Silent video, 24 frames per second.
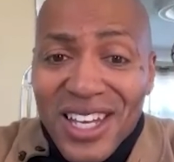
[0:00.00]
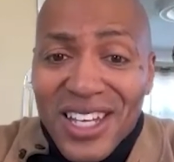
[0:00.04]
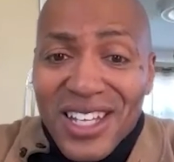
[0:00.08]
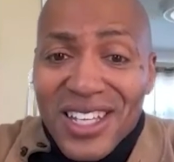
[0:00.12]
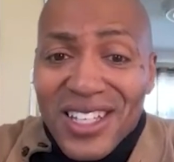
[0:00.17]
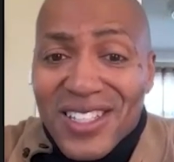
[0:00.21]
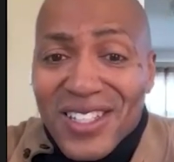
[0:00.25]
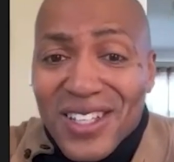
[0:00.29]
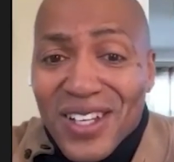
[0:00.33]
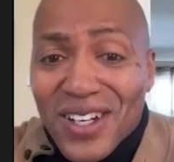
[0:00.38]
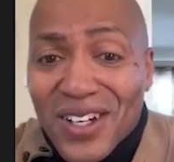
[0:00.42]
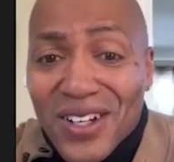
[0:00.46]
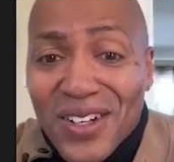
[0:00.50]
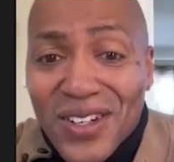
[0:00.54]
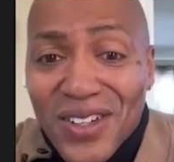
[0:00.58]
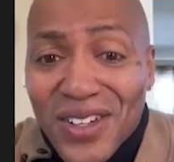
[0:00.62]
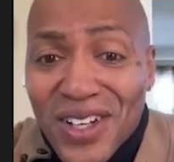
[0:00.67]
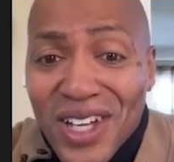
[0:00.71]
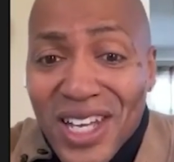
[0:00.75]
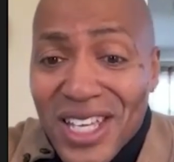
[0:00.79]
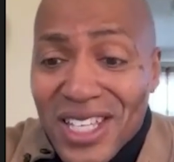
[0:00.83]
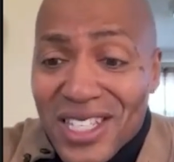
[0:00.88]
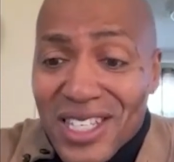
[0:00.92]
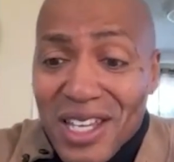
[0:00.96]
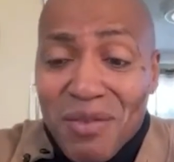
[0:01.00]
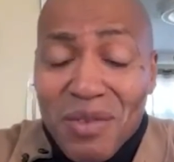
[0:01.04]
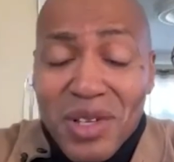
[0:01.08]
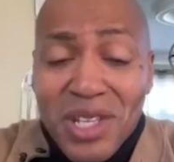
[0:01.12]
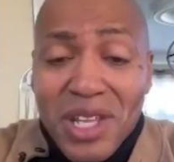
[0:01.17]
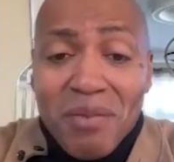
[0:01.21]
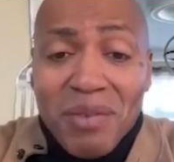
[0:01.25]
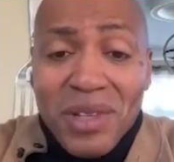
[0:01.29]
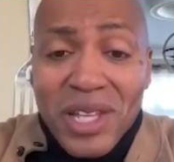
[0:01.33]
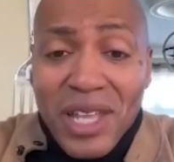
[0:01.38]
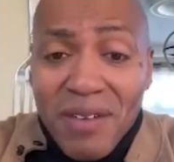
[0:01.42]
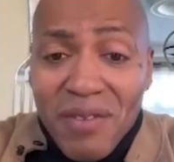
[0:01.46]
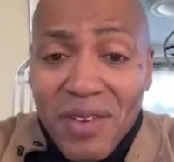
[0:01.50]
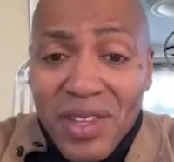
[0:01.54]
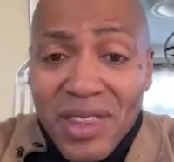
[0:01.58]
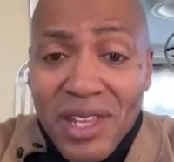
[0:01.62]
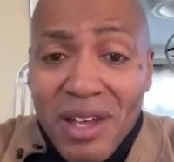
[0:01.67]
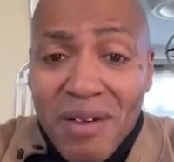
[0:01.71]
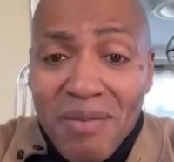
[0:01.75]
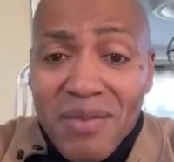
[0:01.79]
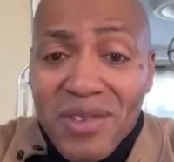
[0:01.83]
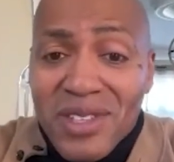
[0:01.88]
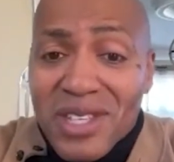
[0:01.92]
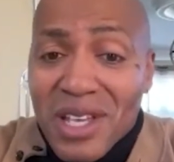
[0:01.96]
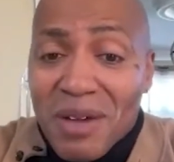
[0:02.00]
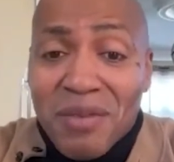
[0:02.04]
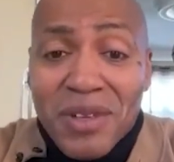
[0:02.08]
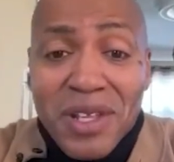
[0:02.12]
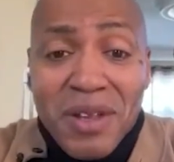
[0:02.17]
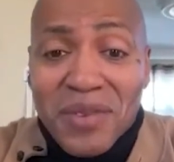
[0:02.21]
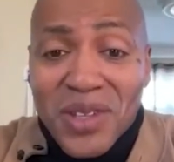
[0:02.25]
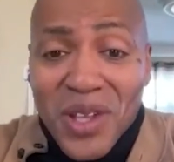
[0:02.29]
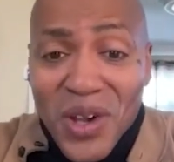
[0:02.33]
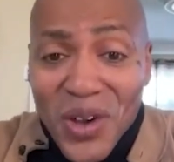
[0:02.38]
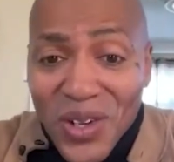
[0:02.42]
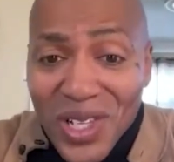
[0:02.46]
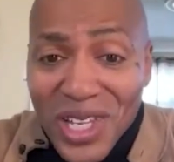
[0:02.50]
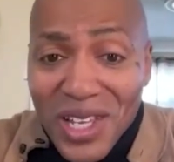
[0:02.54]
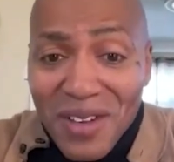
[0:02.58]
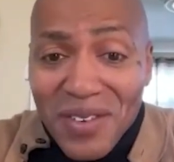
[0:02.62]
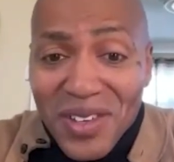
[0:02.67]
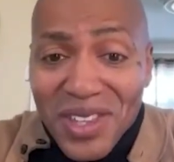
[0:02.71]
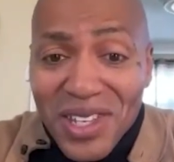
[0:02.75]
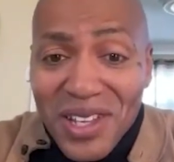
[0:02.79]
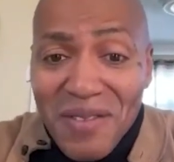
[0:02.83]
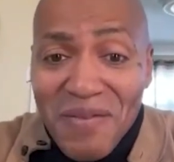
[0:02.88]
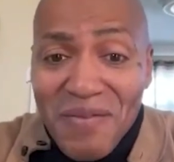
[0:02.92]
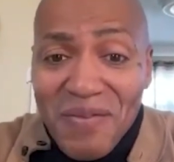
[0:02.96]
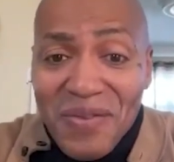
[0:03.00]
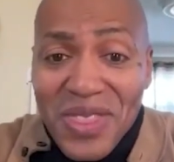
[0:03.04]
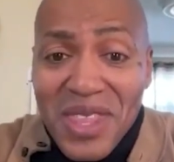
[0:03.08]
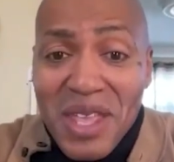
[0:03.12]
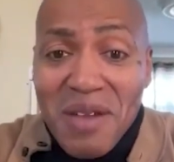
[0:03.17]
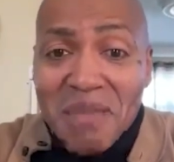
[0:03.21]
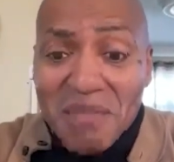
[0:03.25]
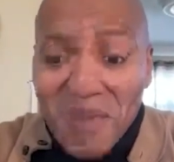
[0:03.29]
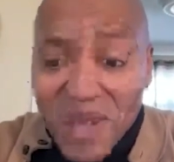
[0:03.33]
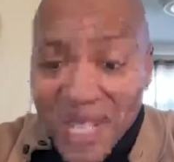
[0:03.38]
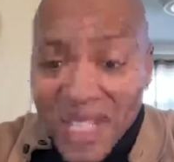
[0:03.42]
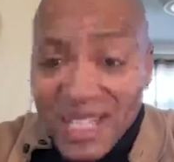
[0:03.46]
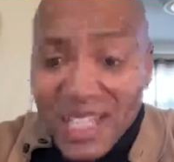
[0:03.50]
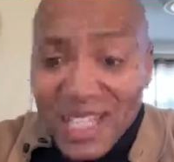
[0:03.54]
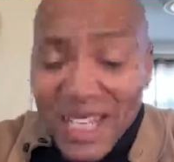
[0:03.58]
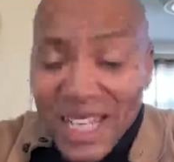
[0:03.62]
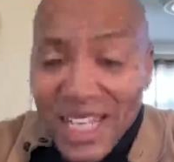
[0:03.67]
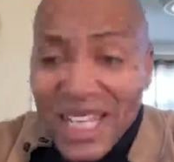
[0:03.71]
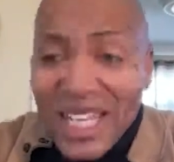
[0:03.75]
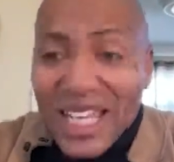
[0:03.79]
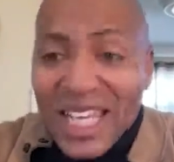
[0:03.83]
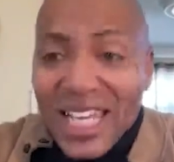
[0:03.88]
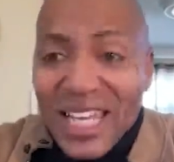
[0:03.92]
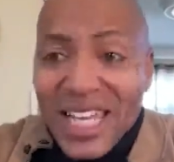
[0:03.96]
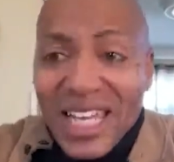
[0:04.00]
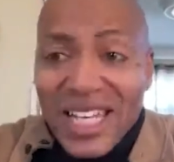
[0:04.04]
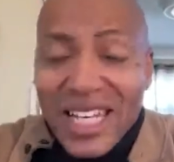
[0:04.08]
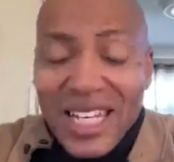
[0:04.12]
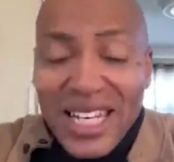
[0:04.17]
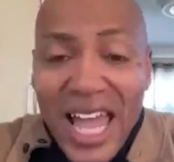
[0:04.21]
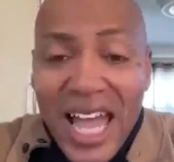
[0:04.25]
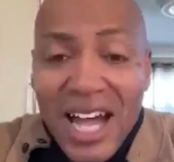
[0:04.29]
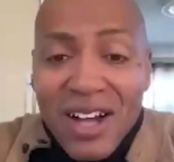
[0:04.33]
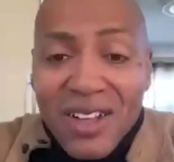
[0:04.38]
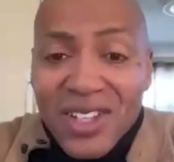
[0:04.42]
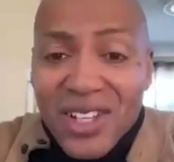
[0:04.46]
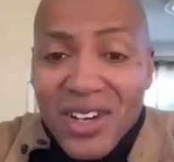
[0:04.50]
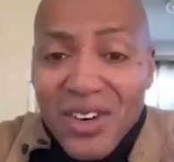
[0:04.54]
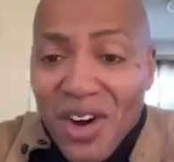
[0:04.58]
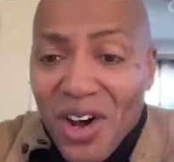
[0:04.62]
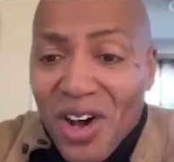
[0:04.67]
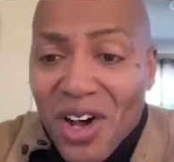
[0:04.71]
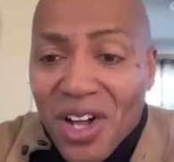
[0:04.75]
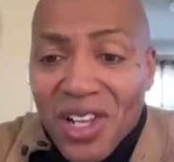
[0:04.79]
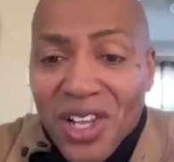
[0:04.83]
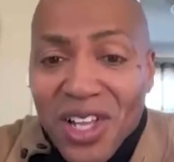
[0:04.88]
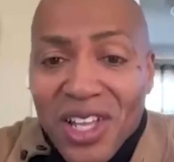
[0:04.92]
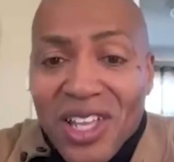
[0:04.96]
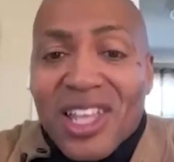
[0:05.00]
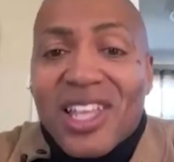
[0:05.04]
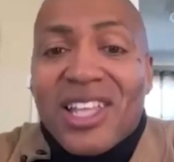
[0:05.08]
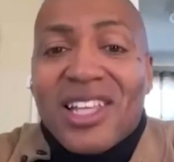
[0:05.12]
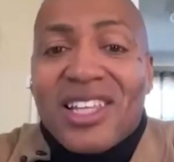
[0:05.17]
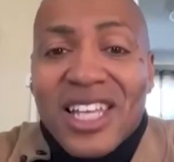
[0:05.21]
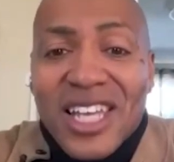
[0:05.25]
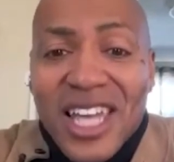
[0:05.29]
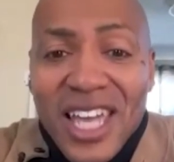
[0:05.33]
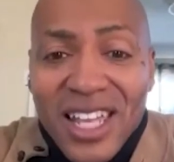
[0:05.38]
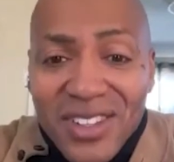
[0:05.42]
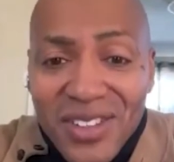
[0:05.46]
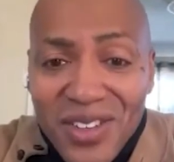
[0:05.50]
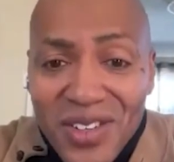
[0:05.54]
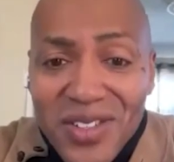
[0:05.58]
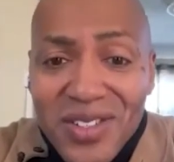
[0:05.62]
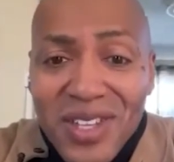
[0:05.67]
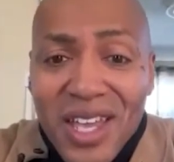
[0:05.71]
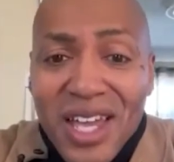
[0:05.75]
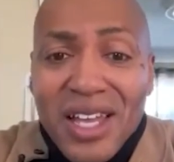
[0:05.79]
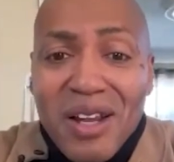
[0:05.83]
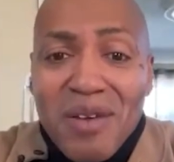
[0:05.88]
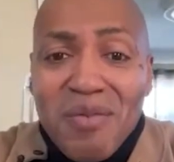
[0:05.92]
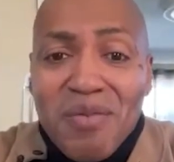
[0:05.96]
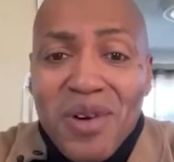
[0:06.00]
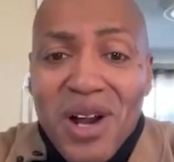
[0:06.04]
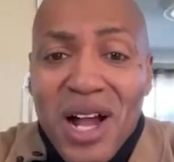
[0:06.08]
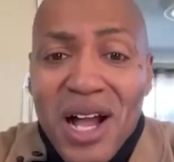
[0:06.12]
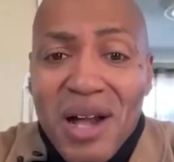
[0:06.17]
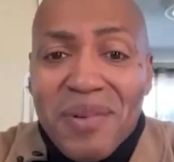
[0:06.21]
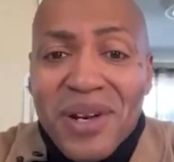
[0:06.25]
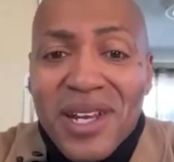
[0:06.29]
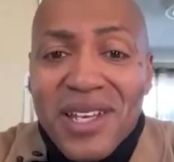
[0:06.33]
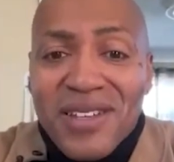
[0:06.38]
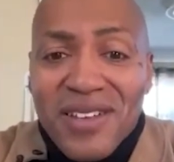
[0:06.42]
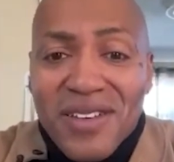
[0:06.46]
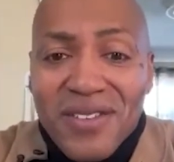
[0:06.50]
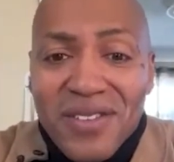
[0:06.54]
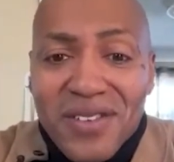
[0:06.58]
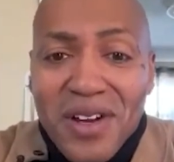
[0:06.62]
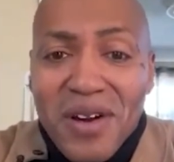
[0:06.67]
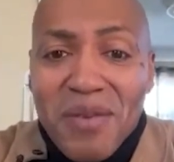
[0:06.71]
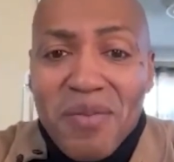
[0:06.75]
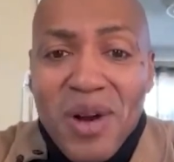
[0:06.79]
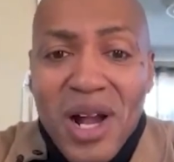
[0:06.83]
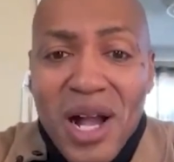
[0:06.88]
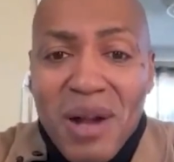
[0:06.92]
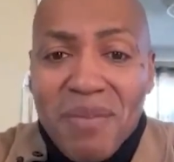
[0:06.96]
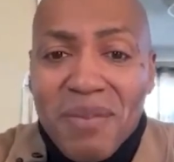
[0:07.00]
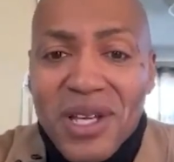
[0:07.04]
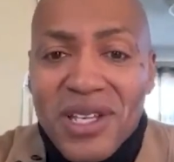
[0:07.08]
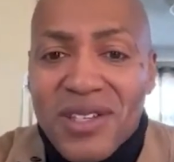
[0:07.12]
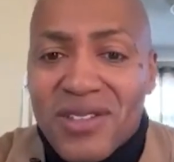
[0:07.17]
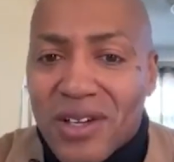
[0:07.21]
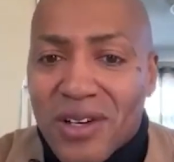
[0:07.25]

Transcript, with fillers: So some of them live in them, some of them don't live in them, but now they're all looking to get their second properties and third properties.